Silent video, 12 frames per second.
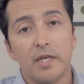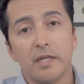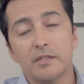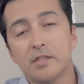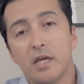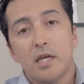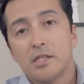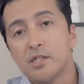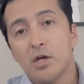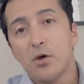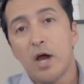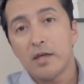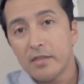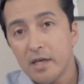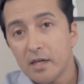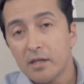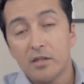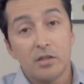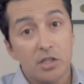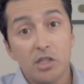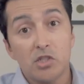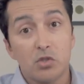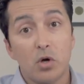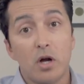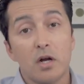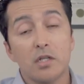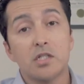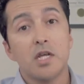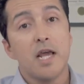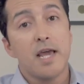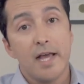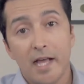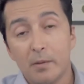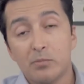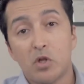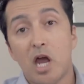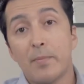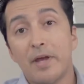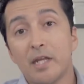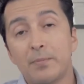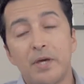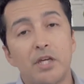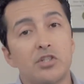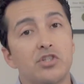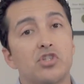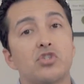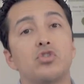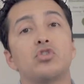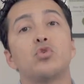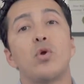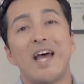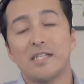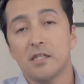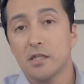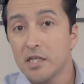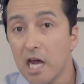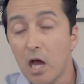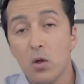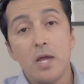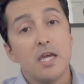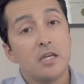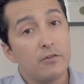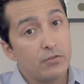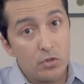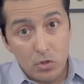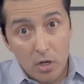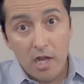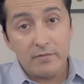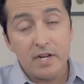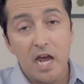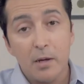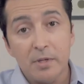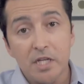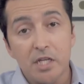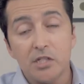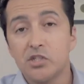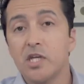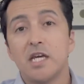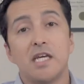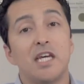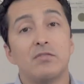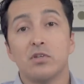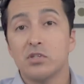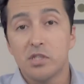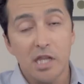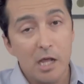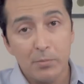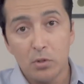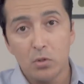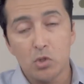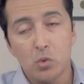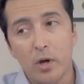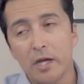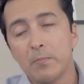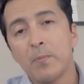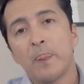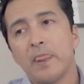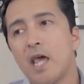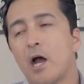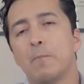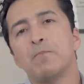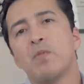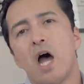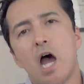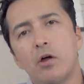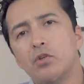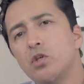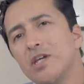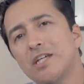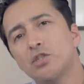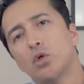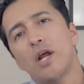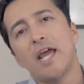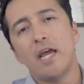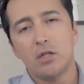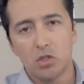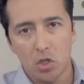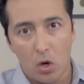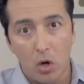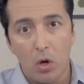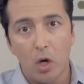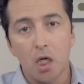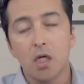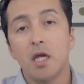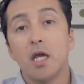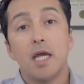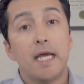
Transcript: things. So I think these drugs help diabetic patients drastically. Now, if you don't have diabetes, it will still help you lose weight. Now, how do you get your hands on